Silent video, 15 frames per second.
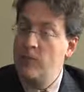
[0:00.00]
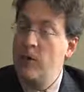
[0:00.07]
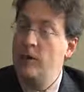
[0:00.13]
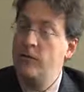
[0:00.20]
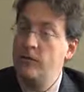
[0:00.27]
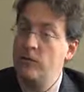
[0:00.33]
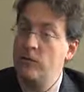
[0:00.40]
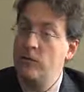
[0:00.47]
by
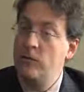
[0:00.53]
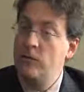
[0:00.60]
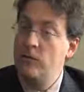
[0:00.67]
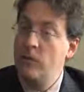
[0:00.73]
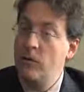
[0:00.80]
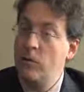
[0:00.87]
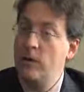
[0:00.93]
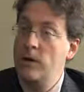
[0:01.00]
students,
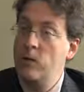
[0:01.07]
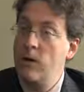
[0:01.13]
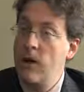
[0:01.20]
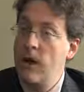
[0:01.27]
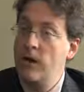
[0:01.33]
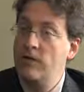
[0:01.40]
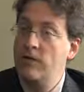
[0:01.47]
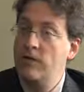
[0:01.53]
but when you
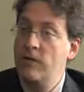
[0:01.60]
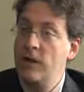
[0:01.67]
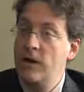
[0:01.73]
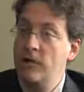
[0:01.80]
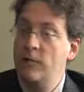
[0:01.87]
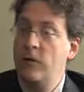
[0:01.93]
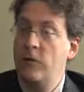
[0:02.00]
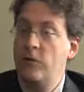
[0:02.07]
have an
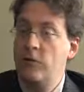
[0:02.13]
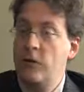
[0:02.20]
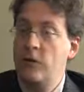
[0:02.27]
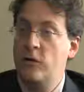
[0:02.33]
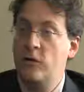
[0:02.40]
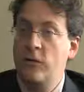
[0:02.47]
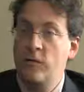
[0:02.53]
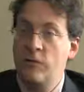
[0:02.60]
administration